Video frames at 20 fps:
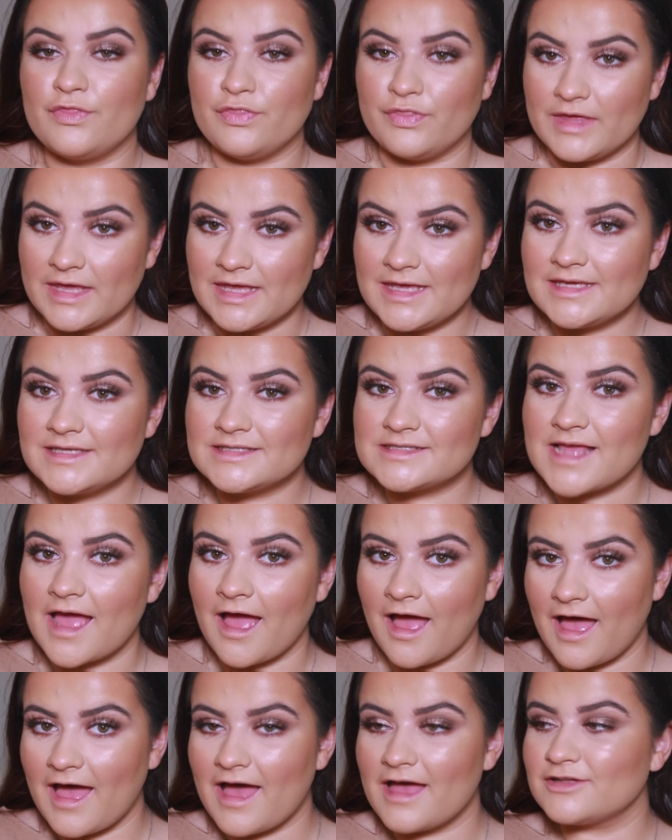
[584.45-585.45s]
These
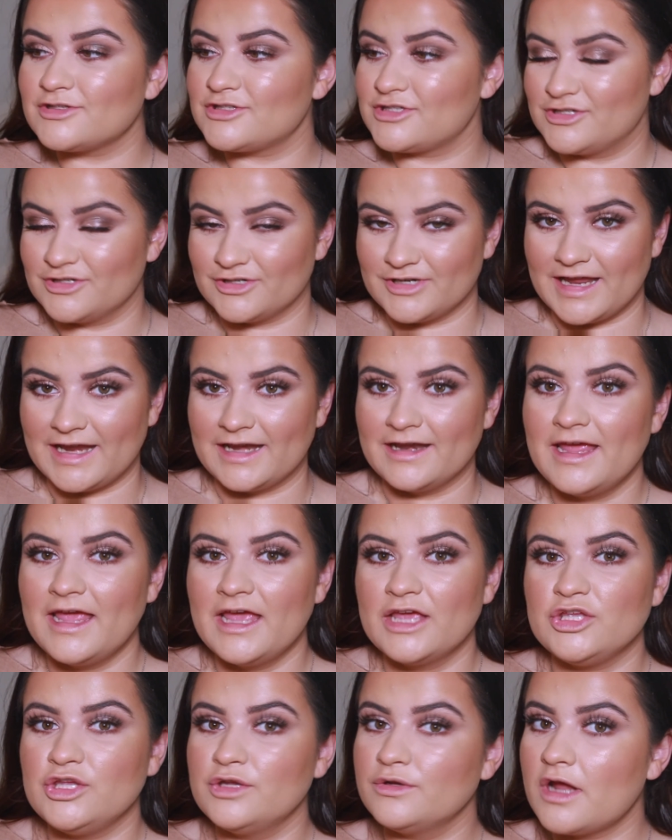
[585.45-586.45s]
are stunning.
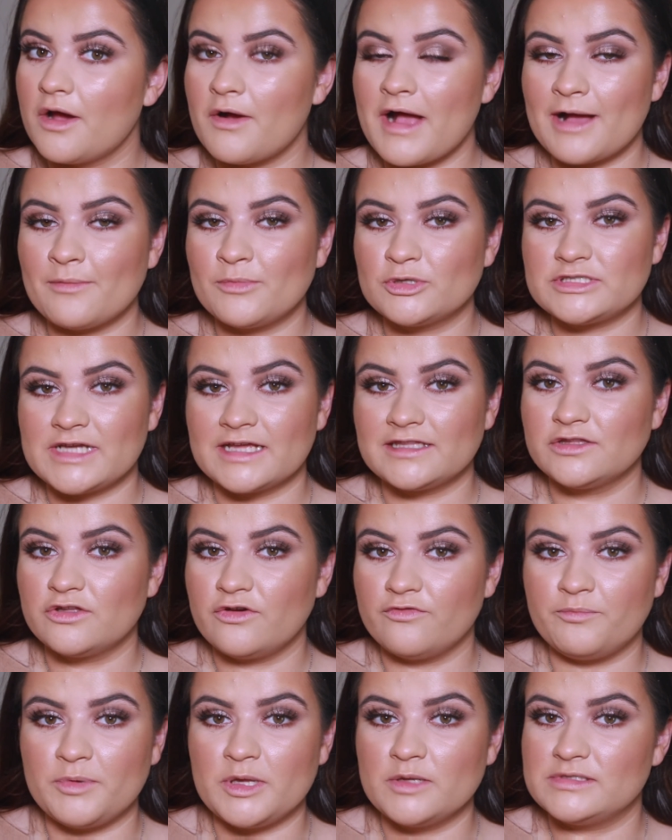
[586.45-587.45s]
You know how much I
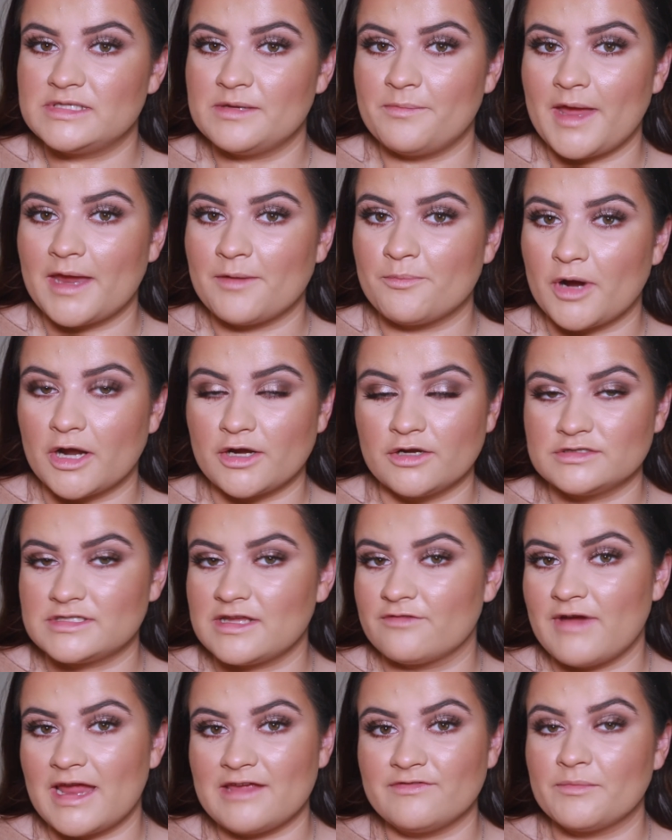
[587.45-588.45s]
love Beauty Bay
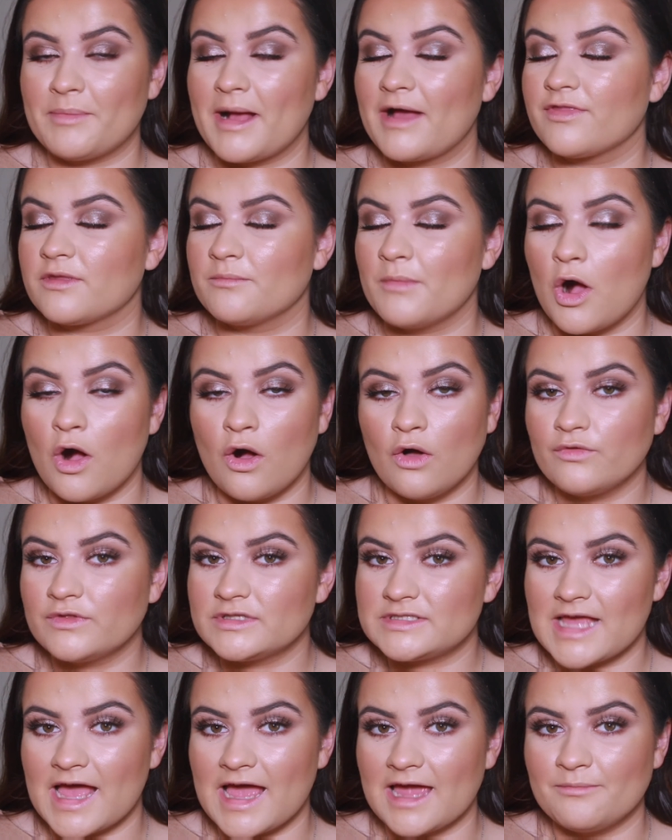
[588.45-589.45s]
products. I rave about them all
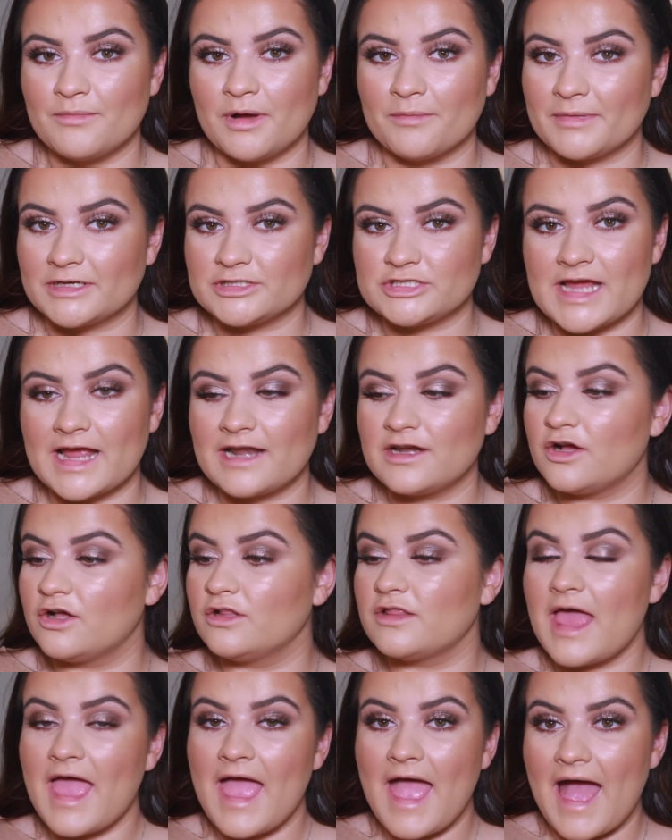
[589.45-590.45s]
the time on my
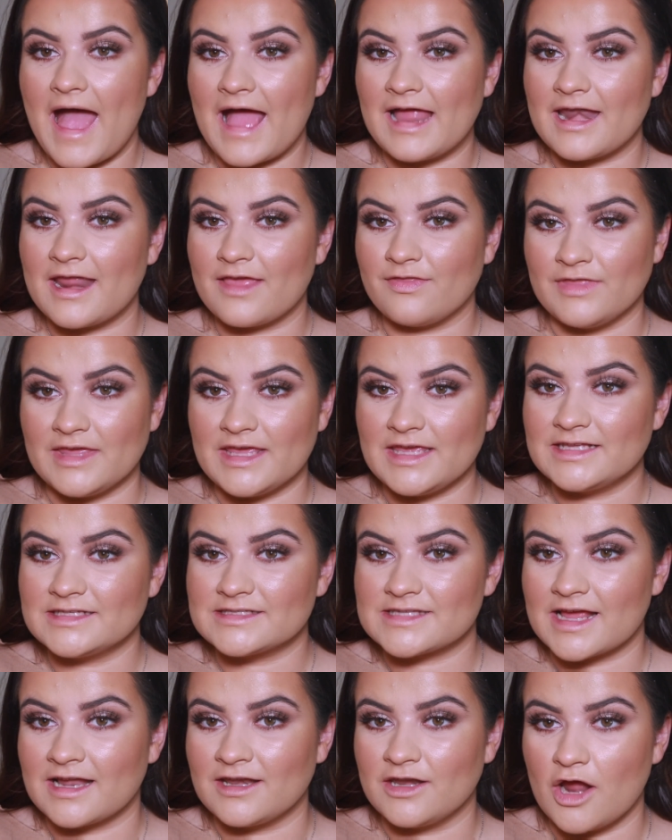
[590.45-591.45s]
channel and
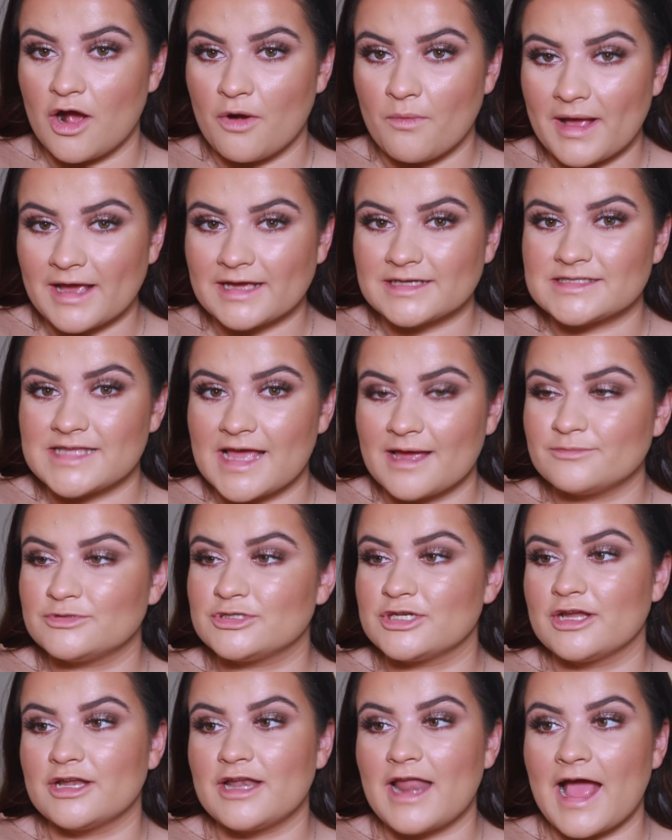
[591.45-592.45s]
these are no
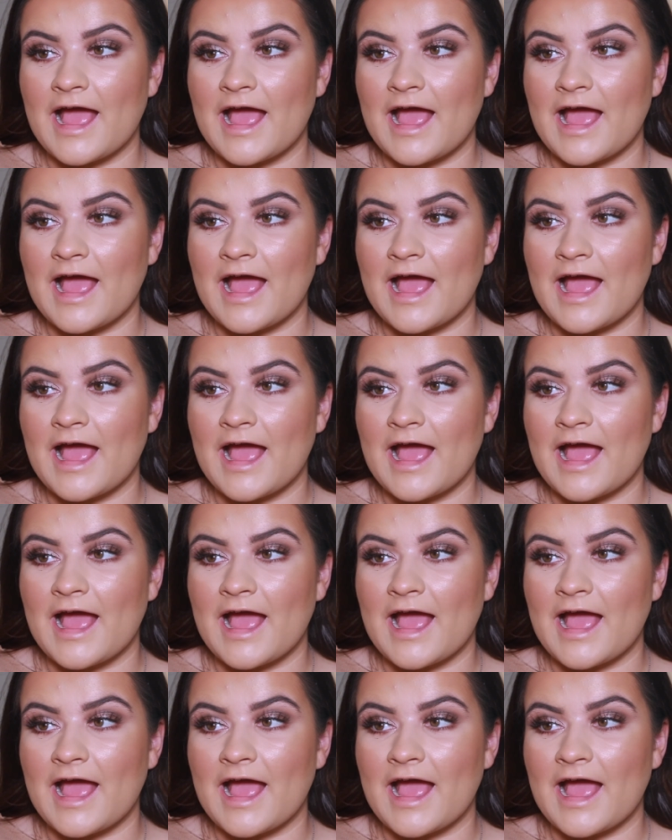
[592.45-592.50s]
exception.